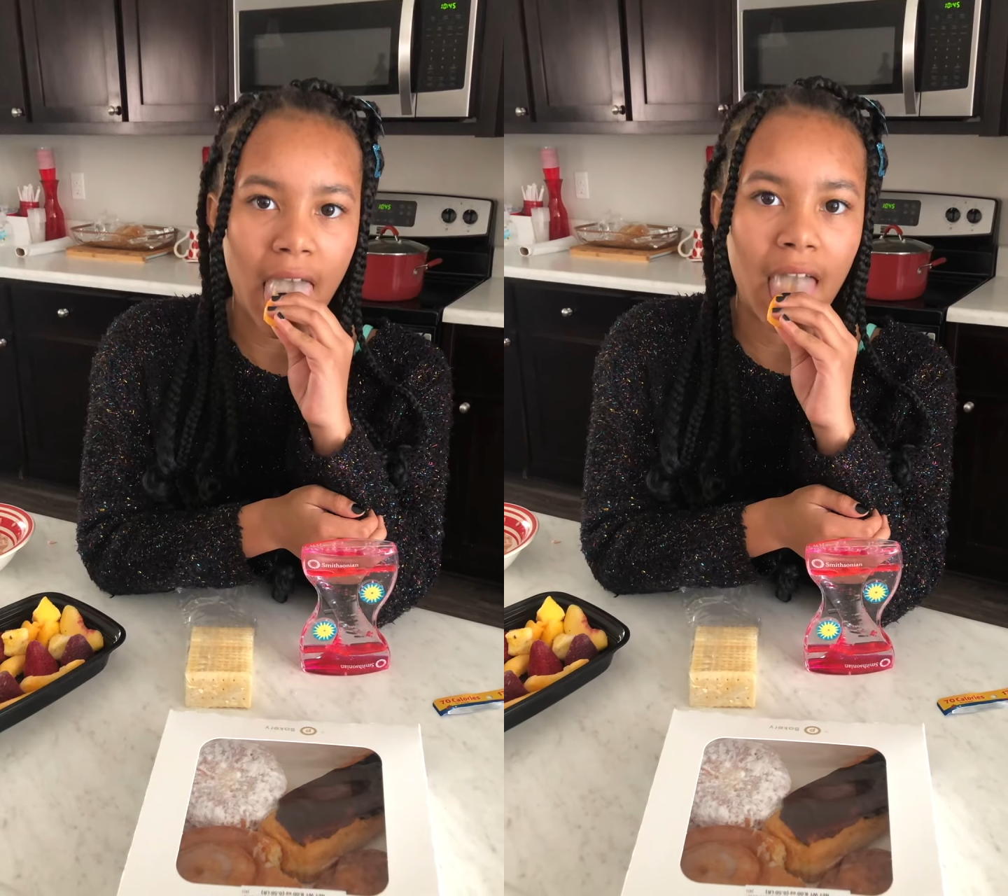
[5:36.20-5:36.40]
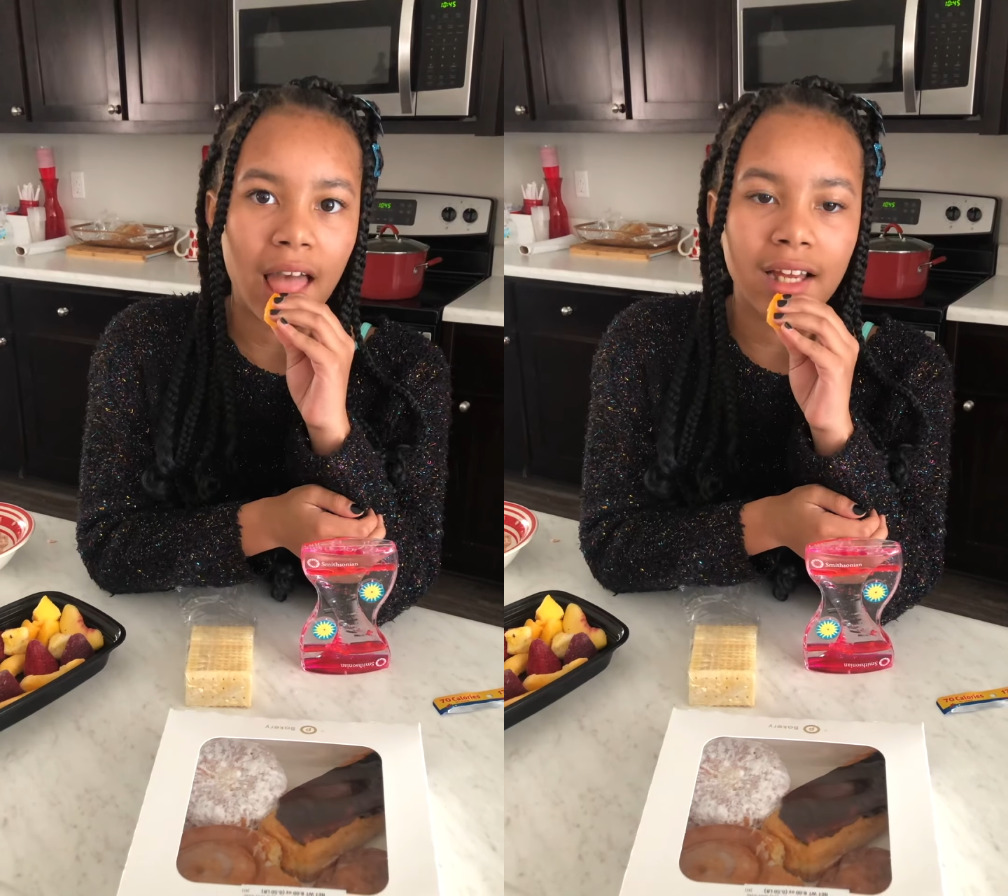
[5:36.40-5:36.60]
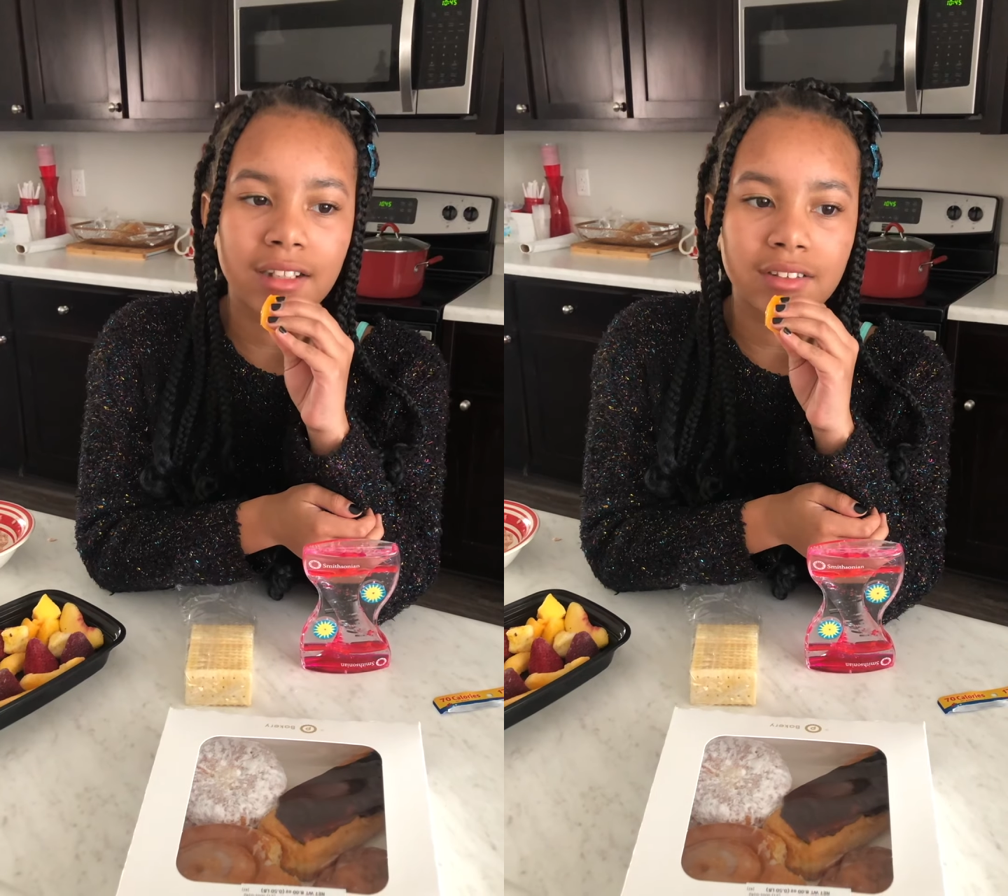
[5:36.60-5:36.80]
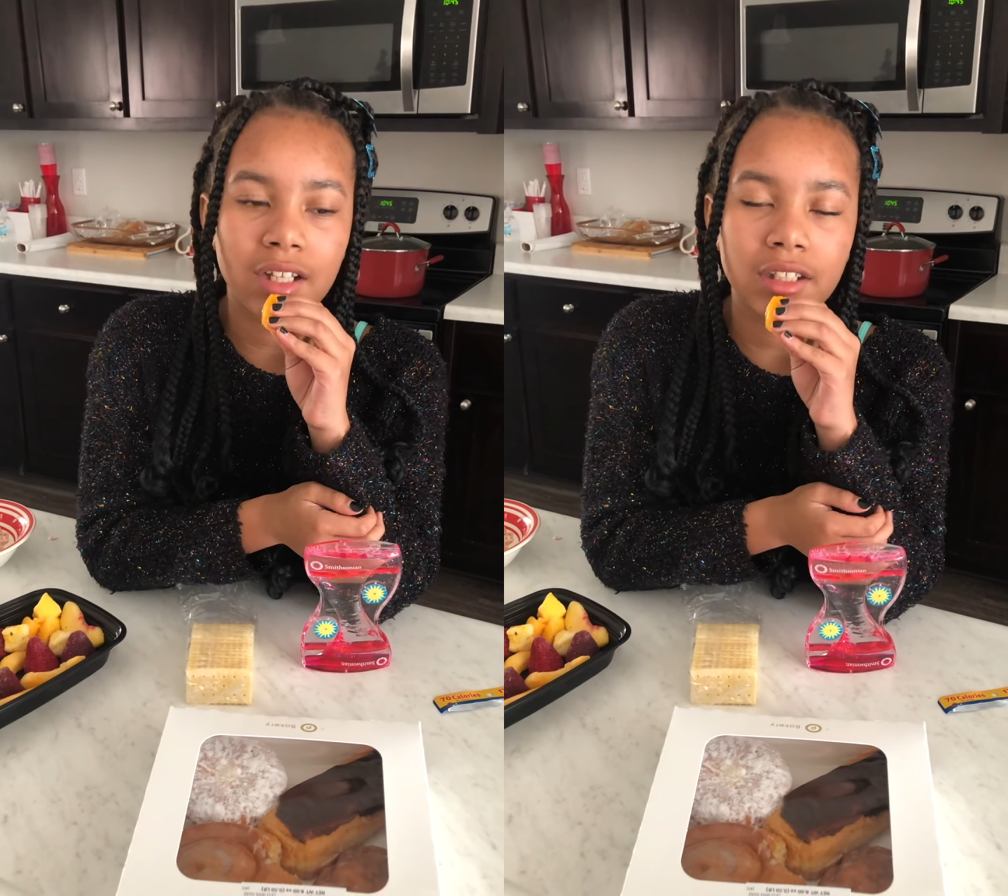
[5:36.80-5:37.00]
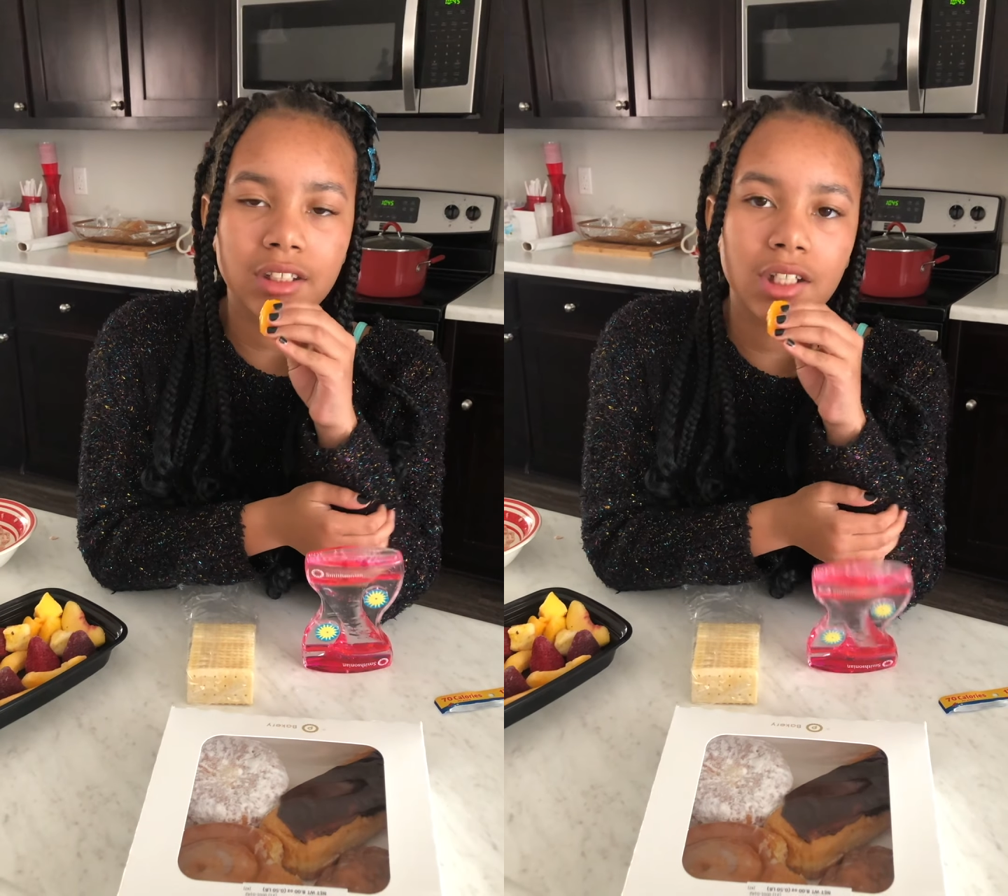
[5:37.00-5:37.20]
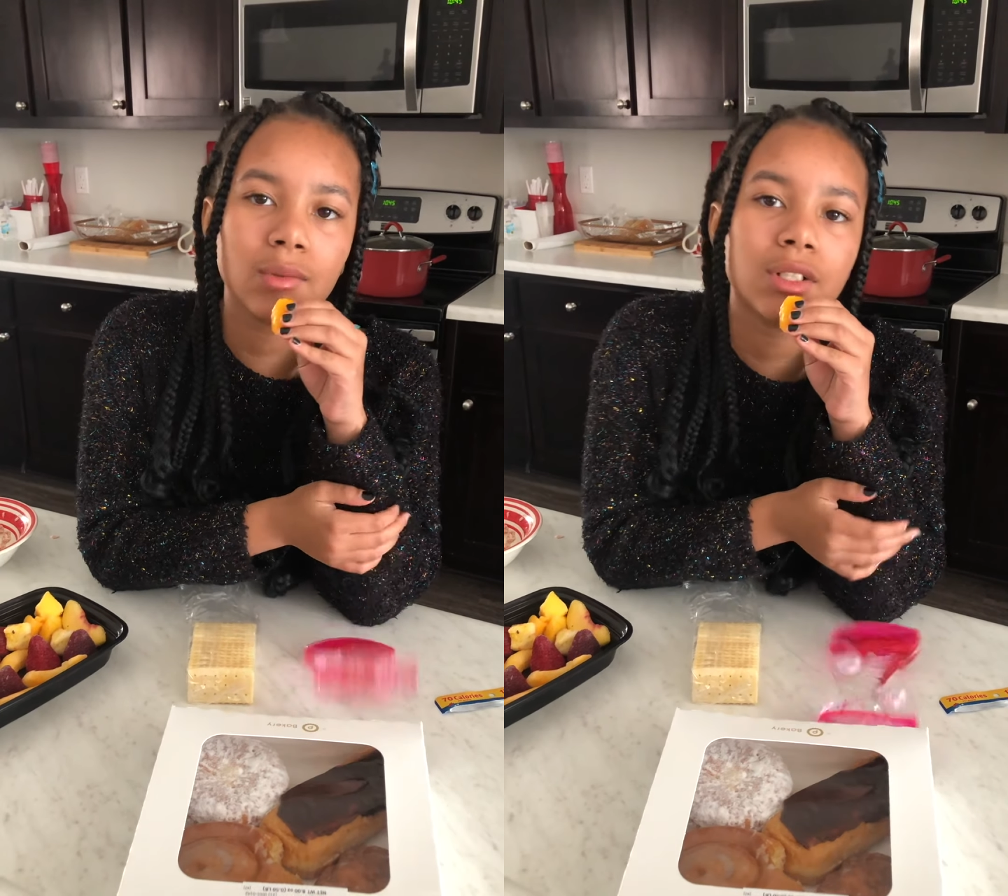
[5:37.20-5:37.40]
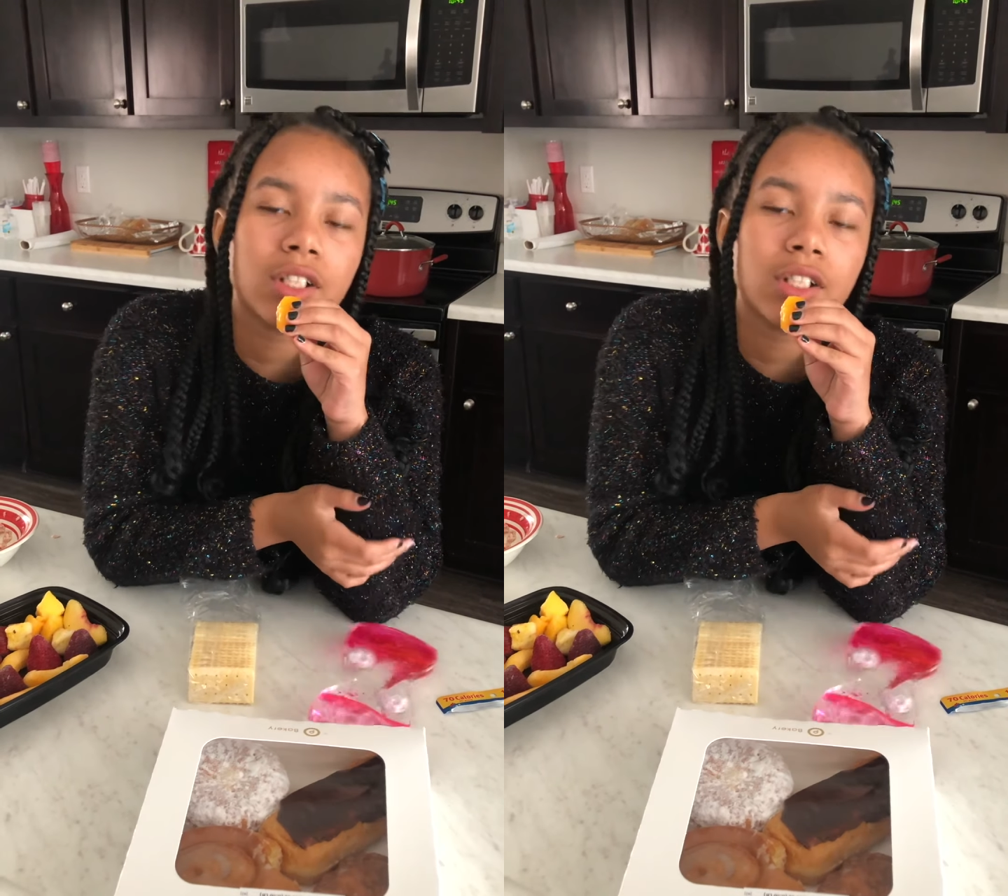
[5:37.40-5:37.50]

Mm-hmm. Okay. Can I tell